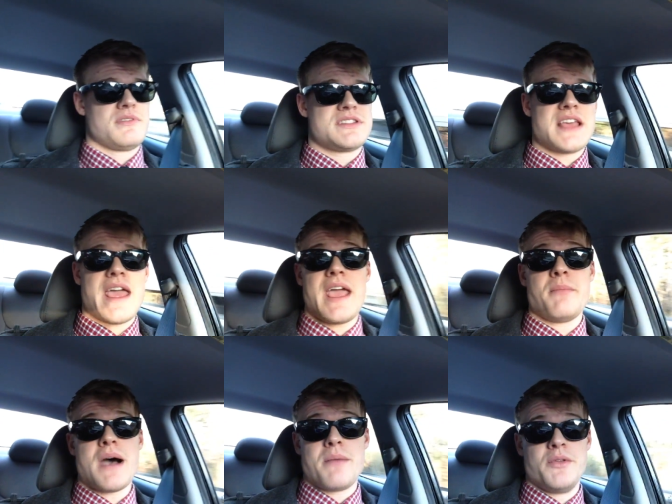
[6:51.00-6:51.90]
say, hey,
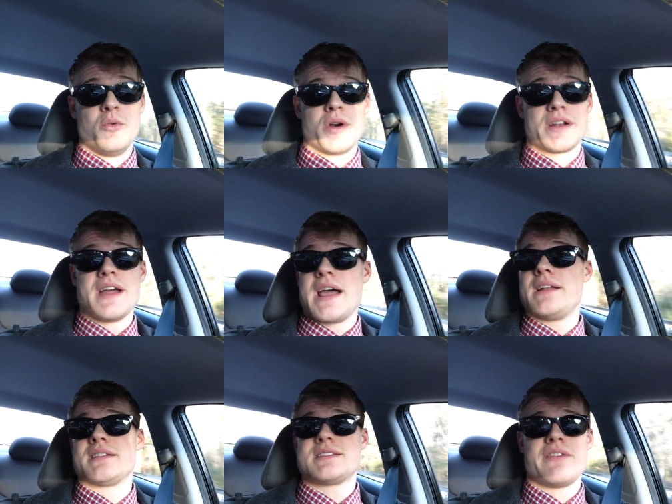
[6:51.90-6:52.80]
Bob, you work
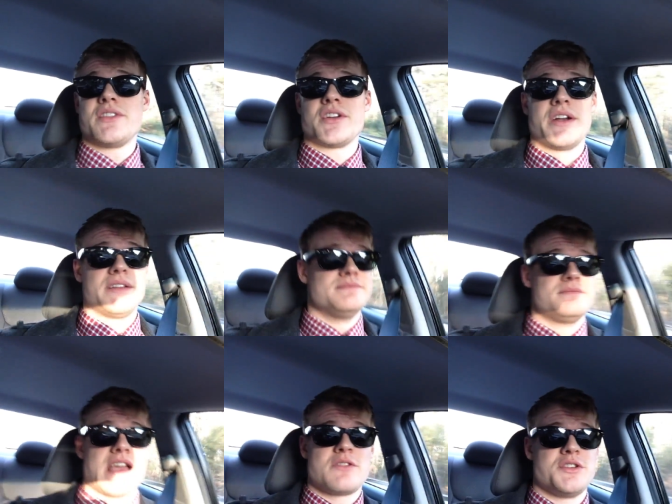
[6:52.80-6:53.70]
9 to 7:30.
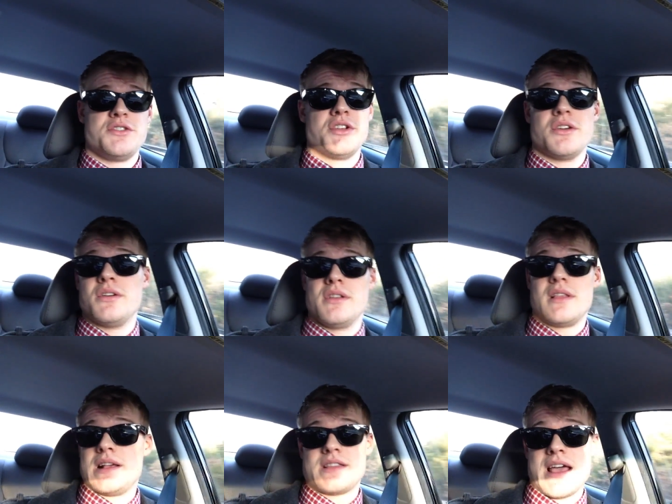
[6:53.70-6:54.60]
That's what you do.
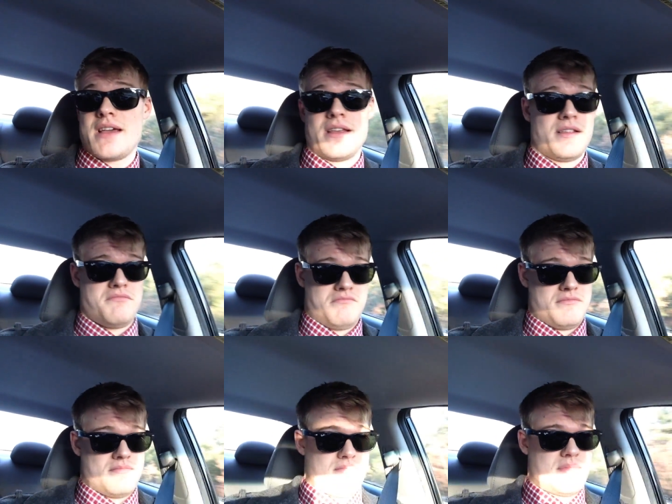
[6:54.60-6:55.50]
Like
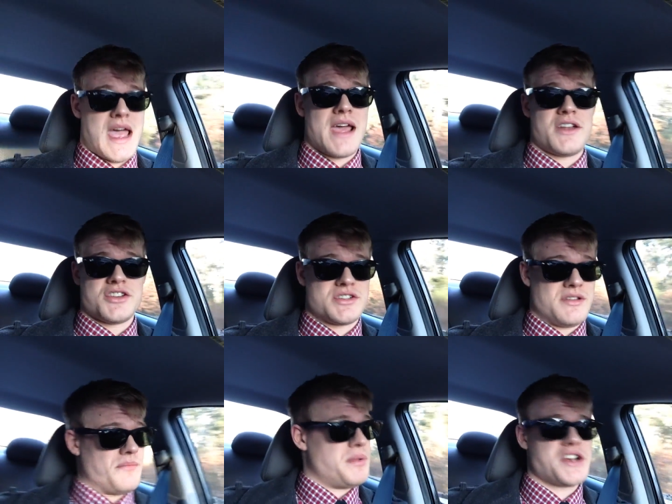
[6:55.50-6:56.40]
that, just
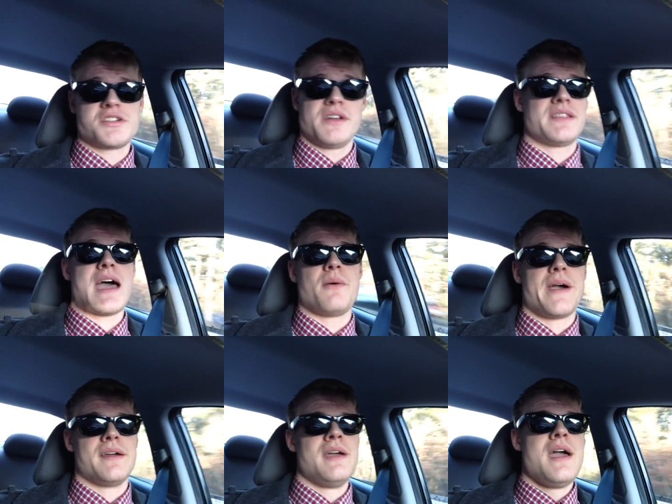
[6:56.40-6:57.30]
picture it that
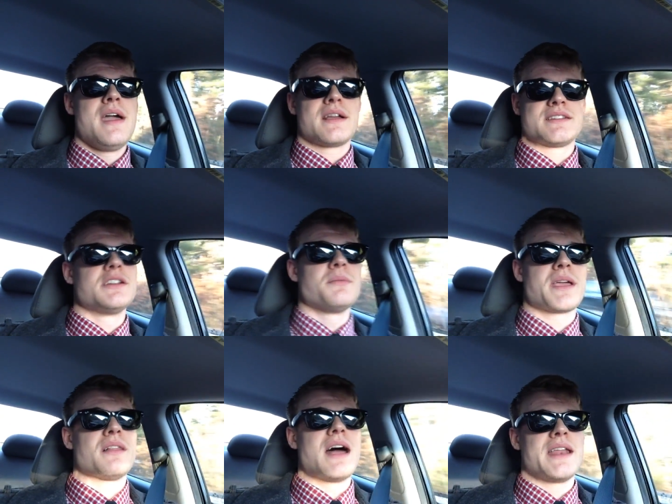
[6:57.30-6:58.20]
way, because it'll
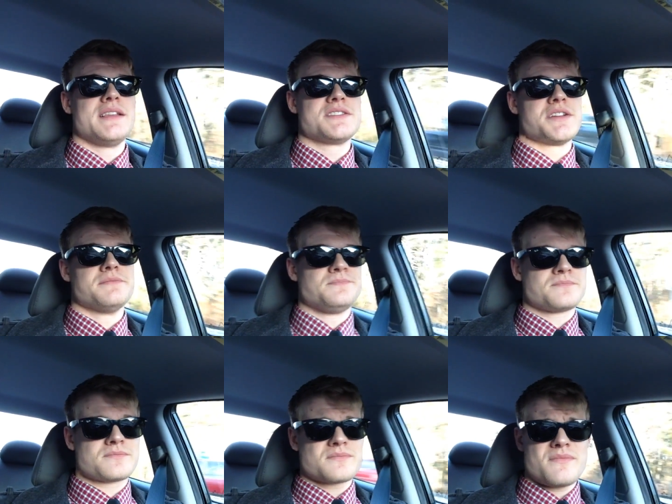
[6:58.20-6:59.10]
make it a lot easier.
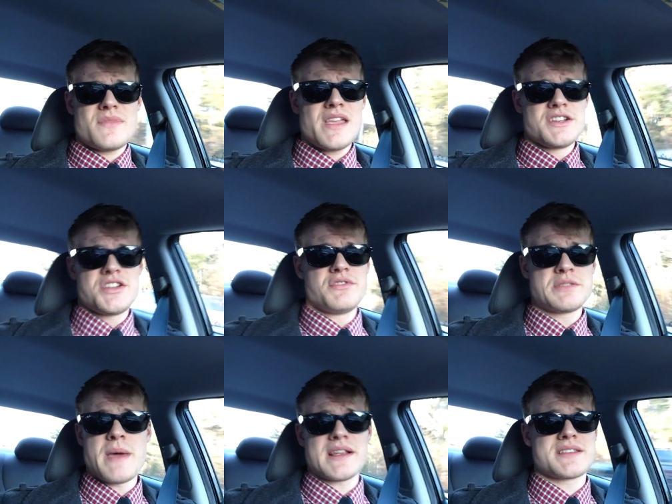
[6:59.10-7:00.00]
And she
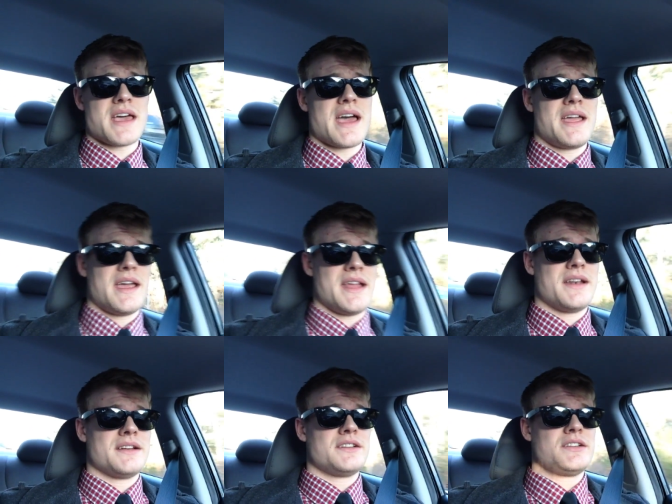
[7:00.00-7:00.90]
respects that.
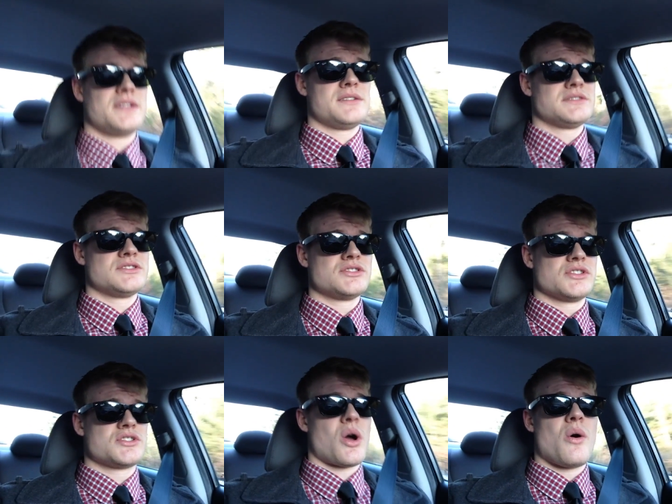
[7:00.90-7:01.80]
And
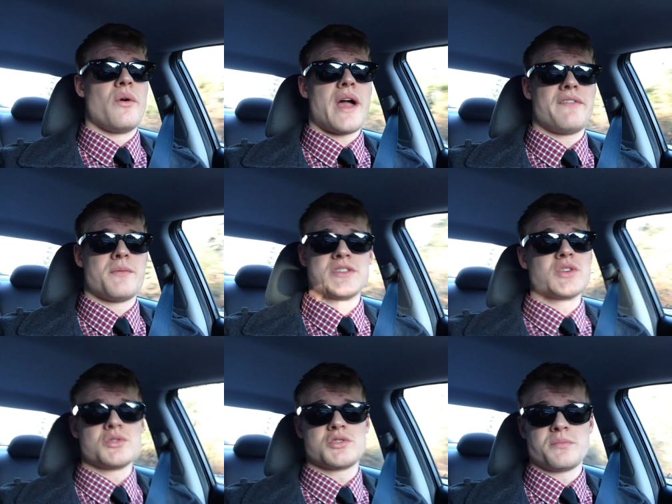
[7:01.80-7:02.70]
so from a
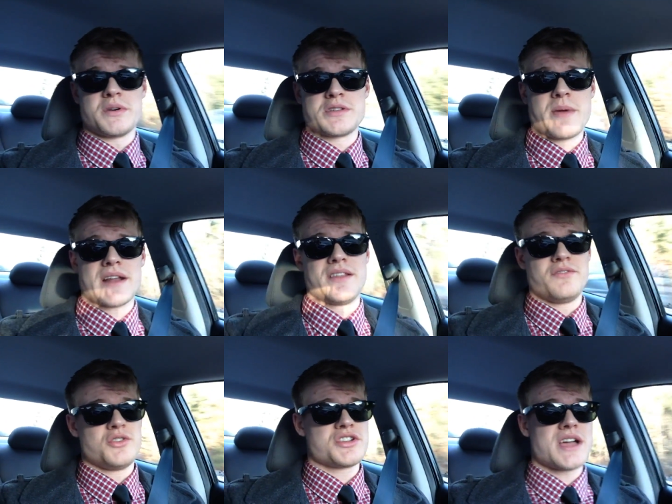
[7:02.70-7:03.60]
social perspective,
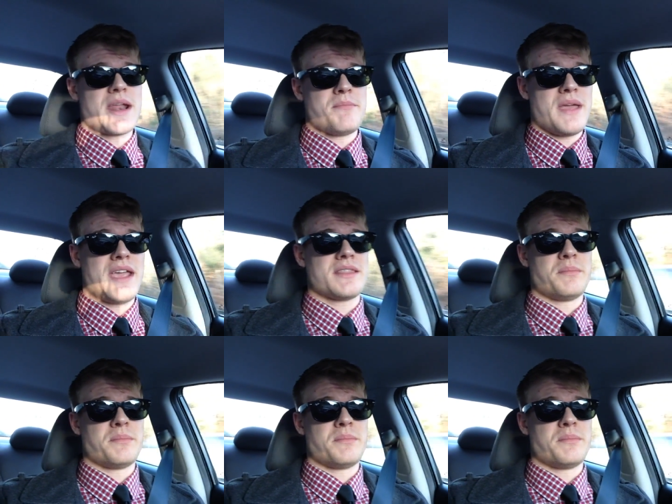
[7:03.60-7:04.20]
you just got to make the